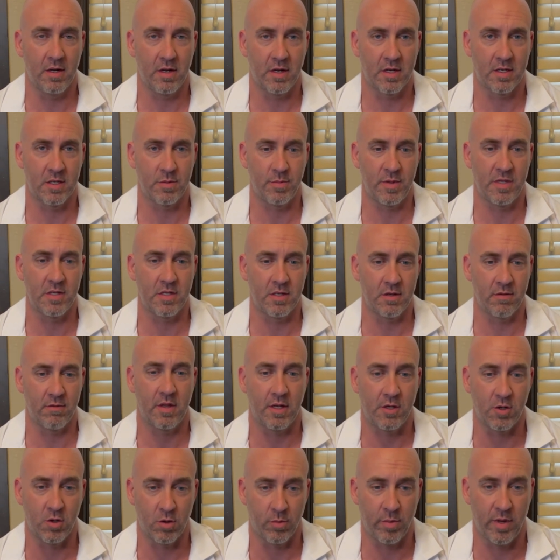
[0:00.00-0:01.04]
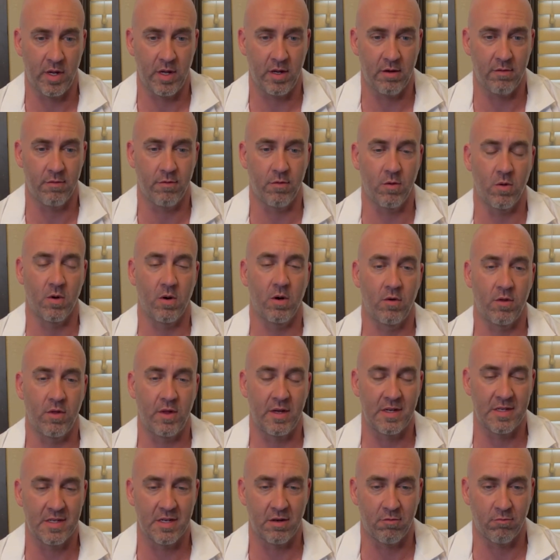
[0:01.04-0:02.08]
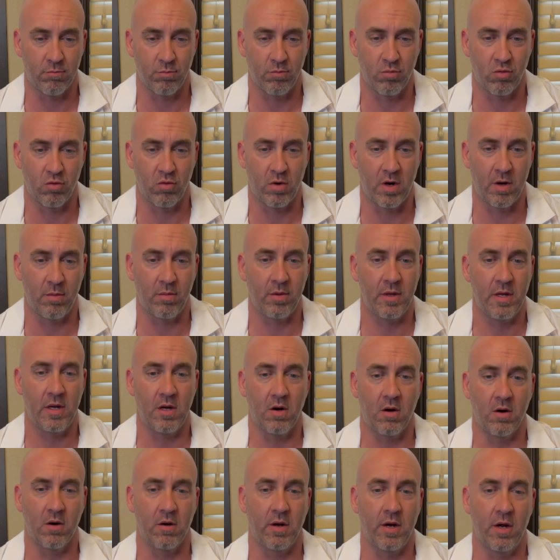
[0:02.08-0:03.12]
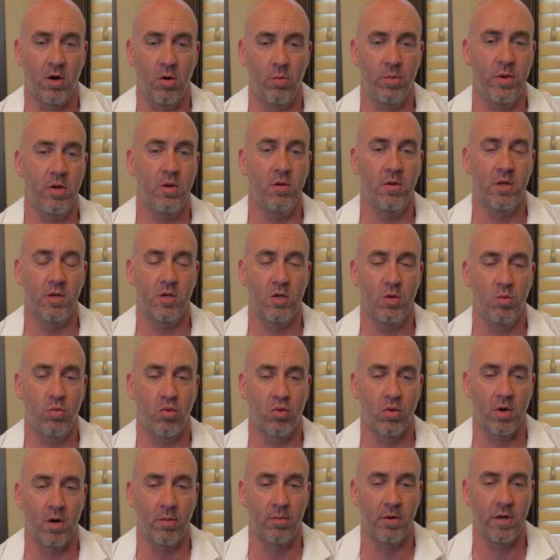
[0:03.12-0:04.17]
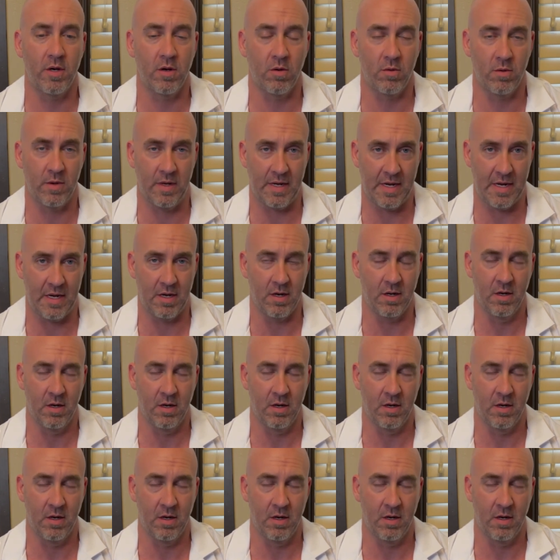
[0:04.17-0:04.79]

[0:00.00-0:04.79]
expensive, that you're paying for things that probably aren't going to help you, that you probably don't need.